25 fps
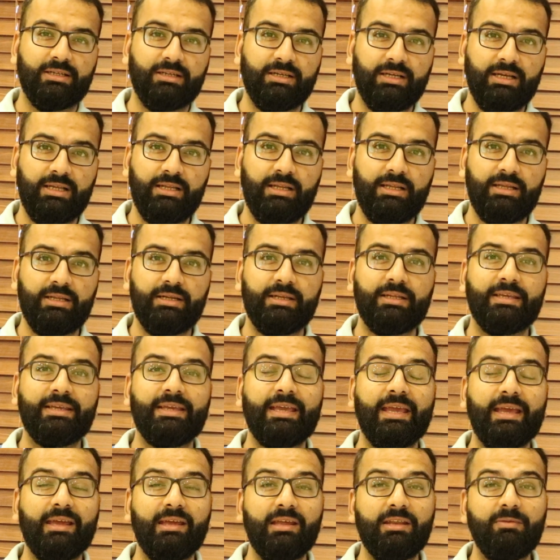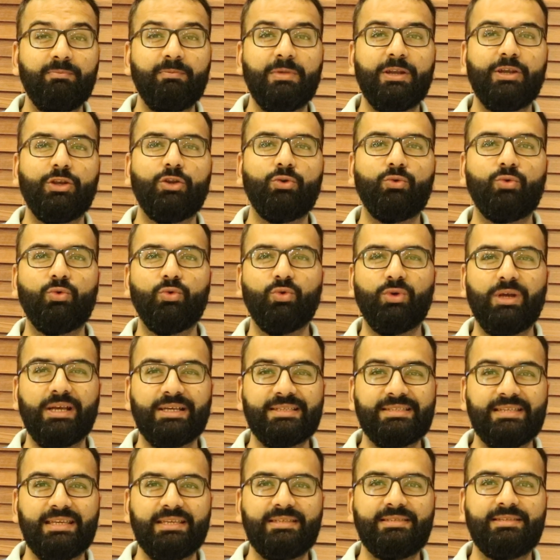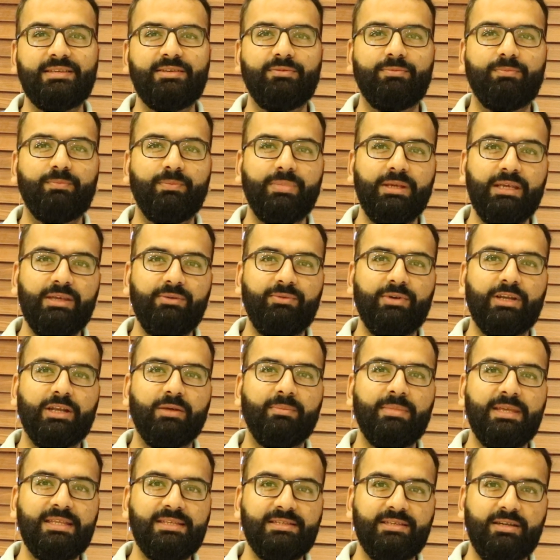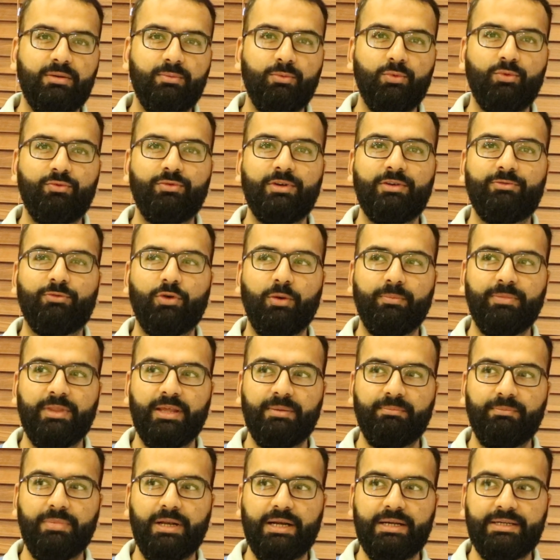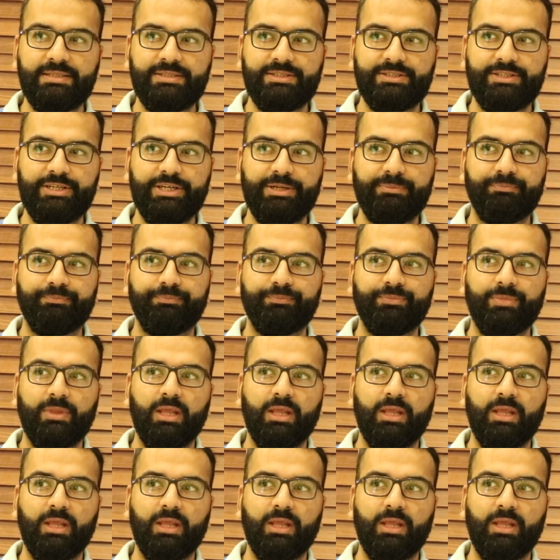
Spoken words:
color can be due to excessive B vitamins removal from the bloodstream.